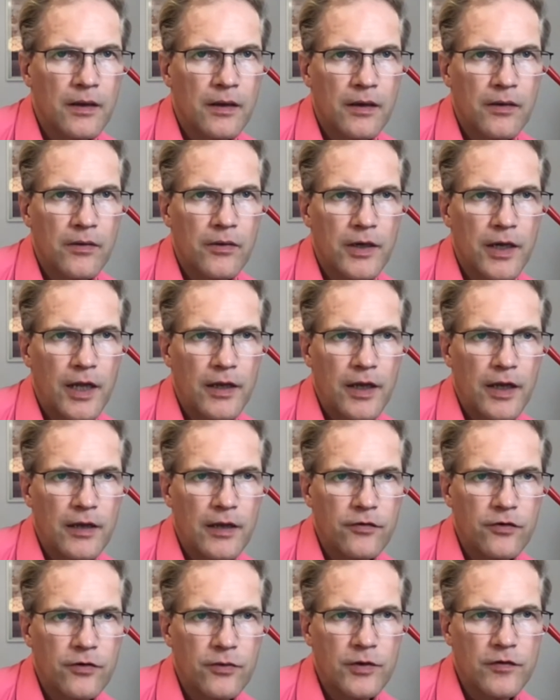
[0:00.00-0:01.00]
What I'll
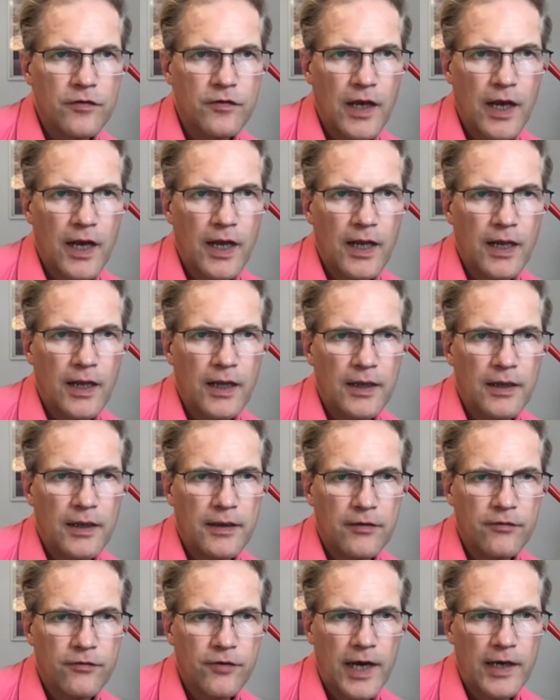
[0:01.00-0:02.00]
do is I'll
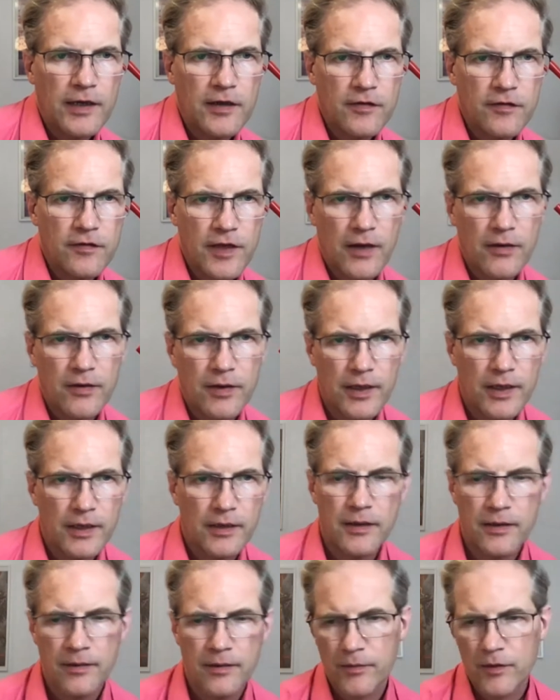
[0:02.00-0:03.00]
write it down here
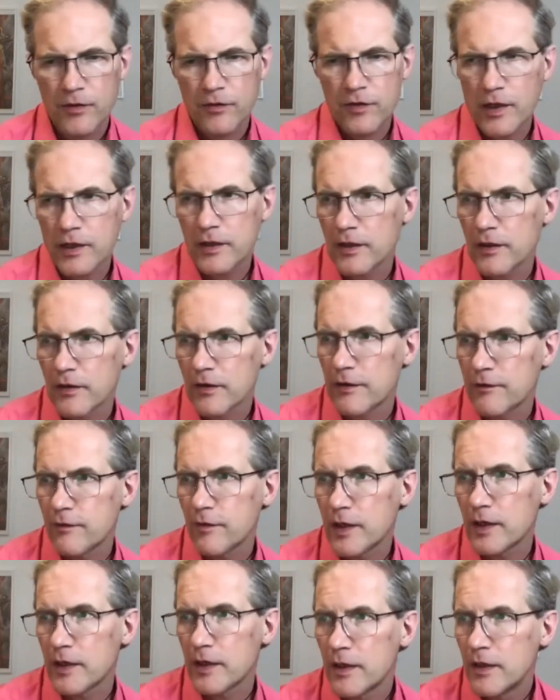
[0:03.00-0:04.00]
because I can't
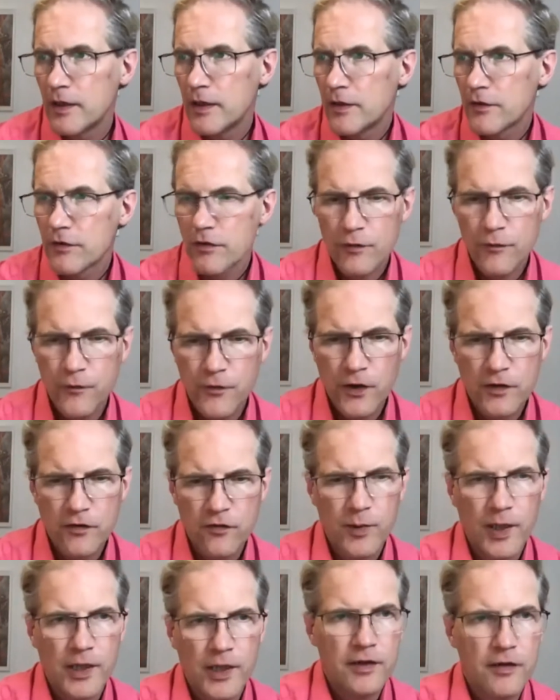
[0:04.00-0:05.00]
find it. So the first
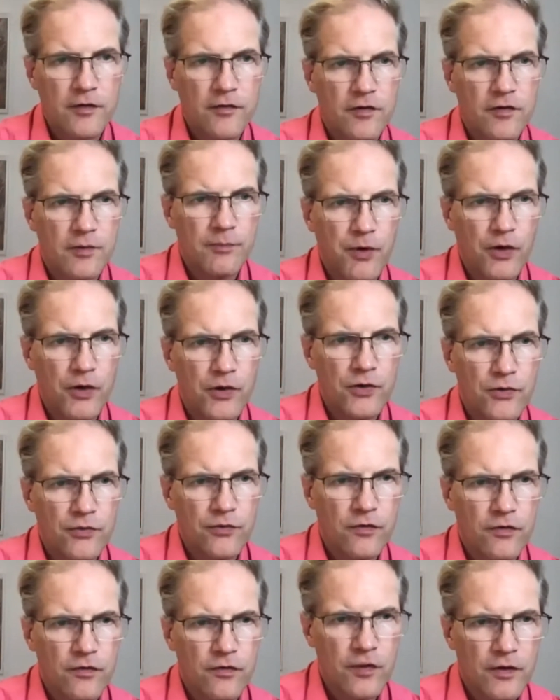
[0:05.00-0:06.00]
one is
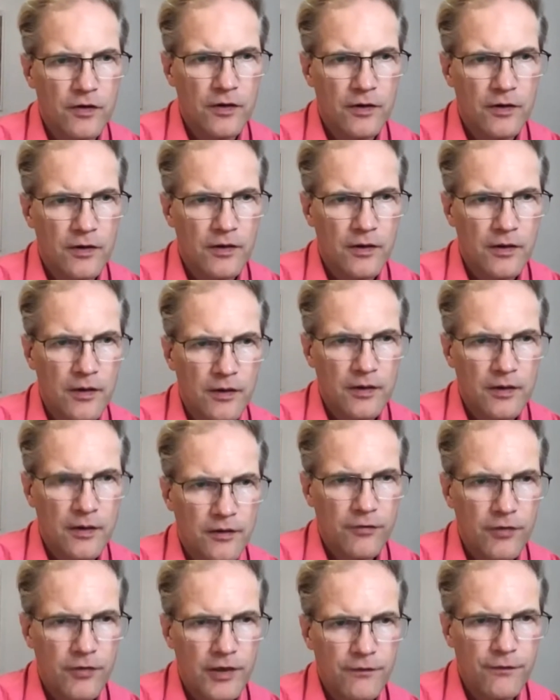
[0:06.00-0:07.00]
blues,
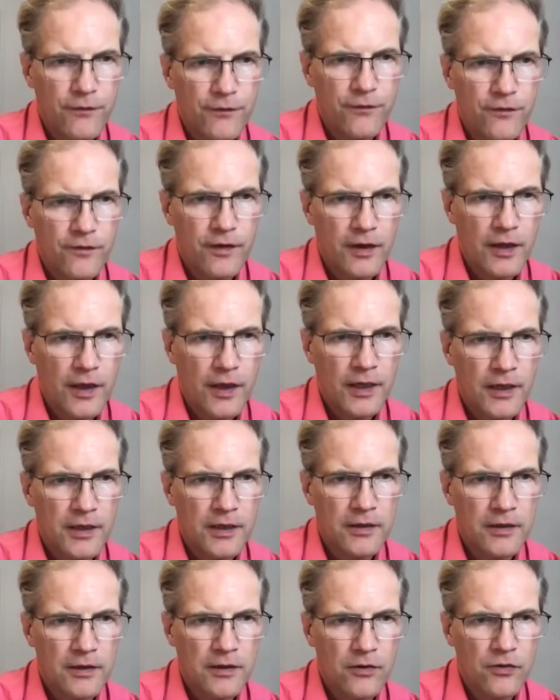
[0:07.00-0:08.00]
riff,
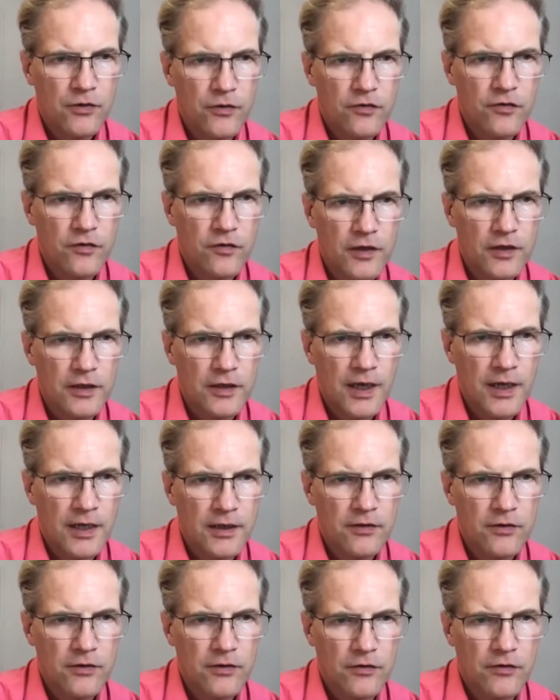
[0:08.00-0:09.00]
and
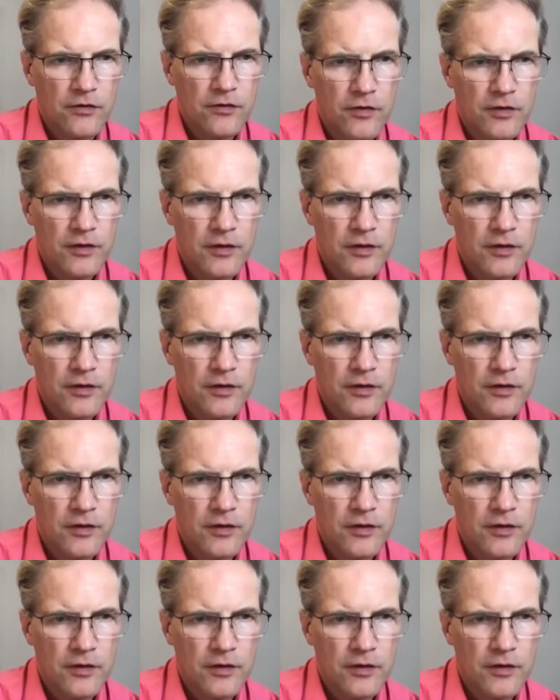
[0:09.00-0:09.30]
ostinatos.